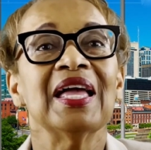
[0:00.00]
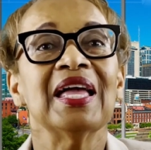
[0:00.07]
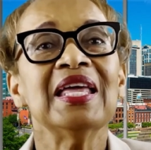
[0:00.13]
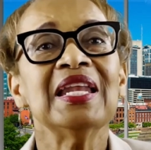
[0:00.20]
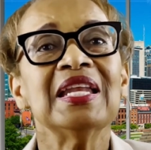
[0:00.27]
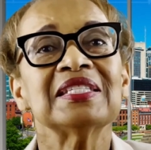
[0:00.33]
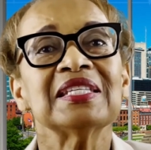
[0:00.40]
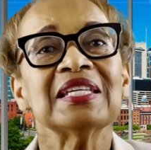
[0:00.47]

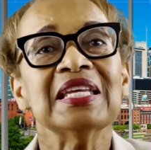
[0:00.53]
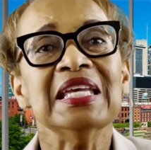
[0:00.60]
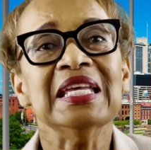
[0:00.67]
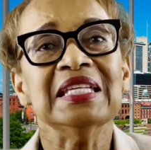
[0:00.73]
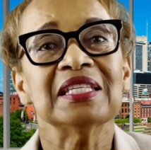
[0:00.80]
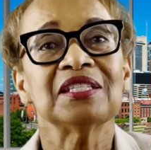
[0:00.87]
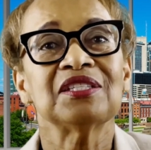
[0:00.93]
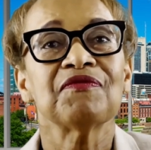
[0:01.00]
It is
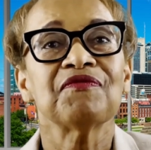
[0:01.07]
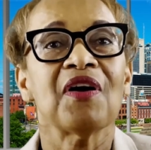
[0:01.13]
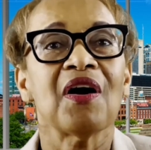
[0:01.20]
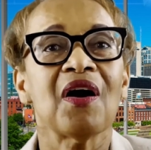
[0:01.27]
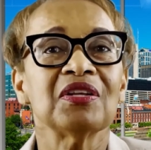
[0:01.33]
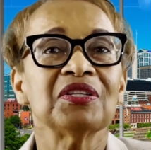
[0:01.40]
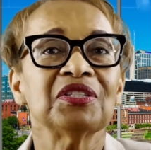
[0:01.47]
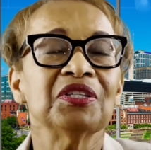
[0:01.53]
easy to
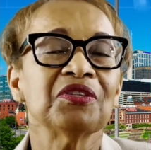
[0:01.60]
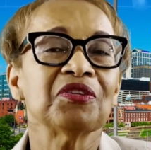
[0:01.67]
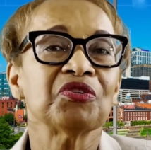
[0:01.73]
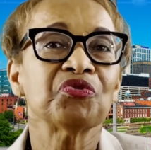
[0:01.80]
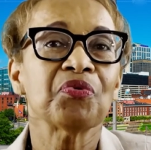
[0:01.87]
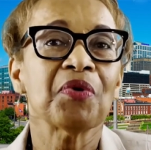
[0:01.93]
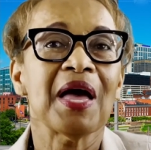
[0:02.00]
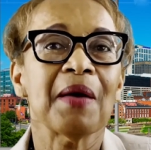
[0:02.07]
fall into the
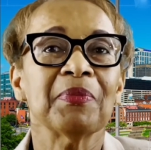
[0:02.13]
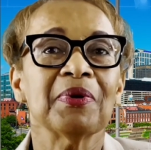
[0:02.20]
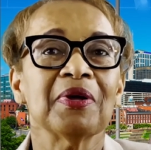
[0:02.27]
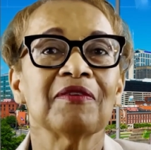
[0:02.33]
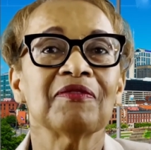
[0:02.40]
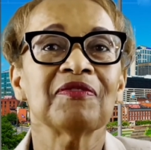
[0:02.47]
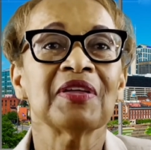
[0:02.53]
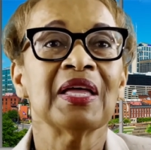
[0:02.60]
trap
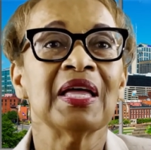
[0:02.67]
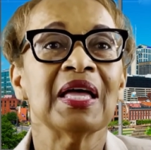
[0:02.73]
of